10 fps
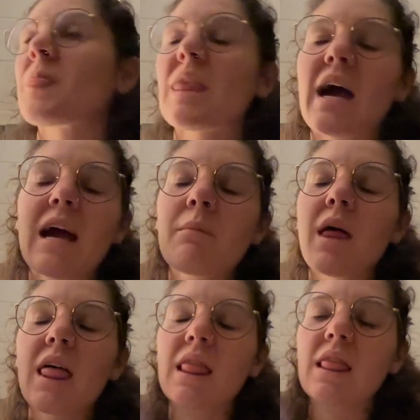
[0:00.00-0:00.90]
I am
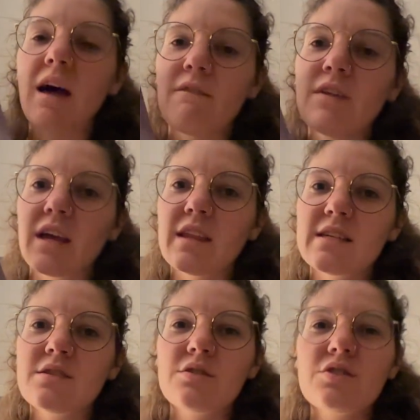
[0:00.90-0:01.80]
loving
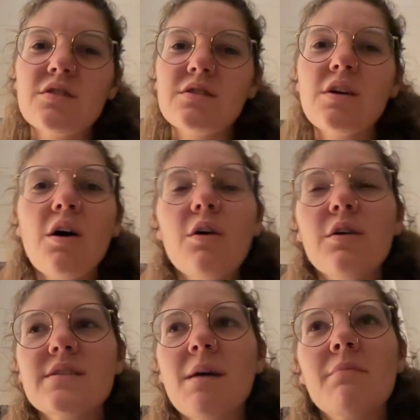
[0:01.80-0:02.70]
this. There's just
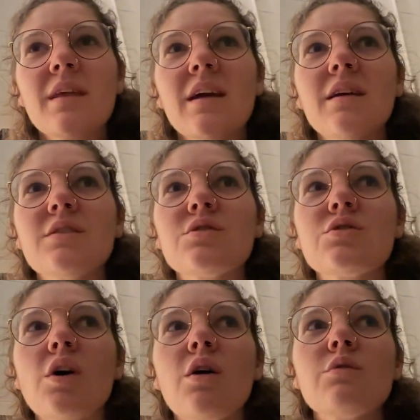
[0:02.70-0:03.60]
something
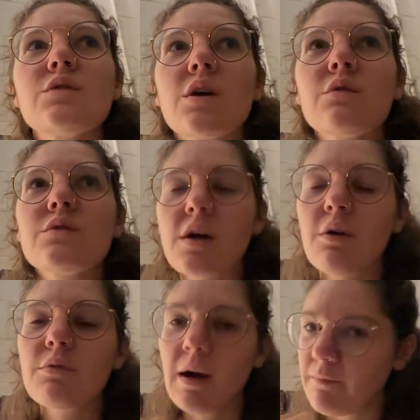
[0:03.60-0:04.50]
so
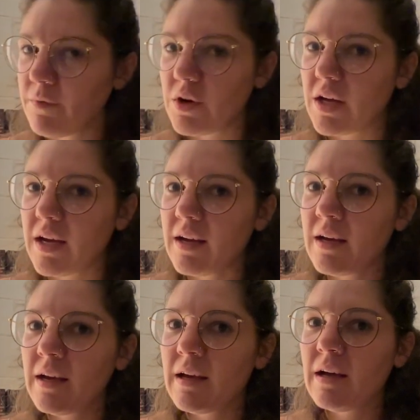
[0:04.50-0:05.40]
comforting
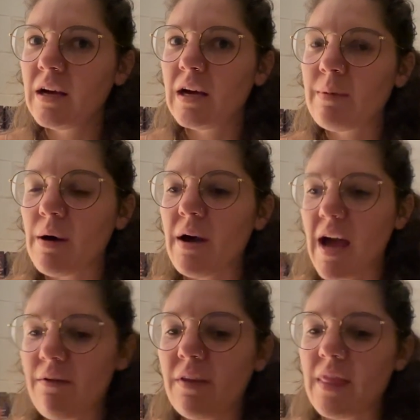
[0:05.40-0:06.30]
about
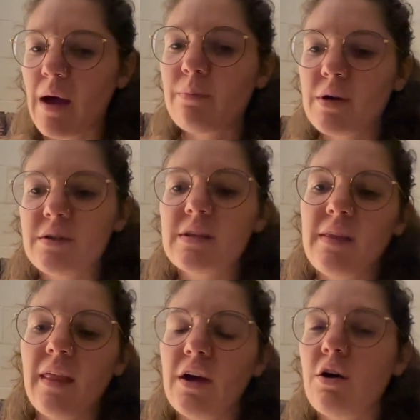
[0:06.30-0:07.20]
having that person
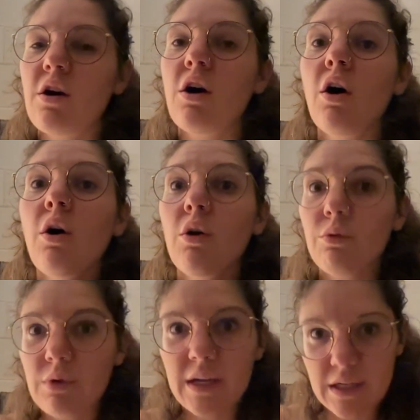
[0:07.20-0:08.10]
that like
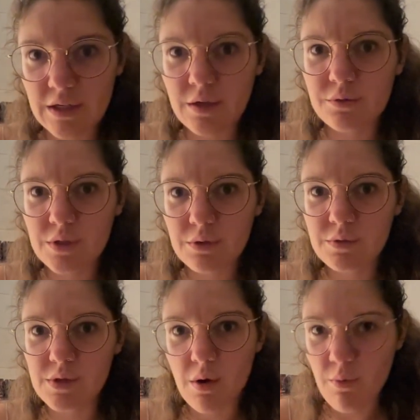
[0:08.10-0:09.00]
already knows you
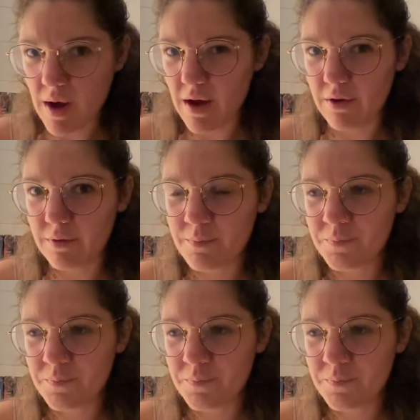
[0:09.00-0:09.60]
so well.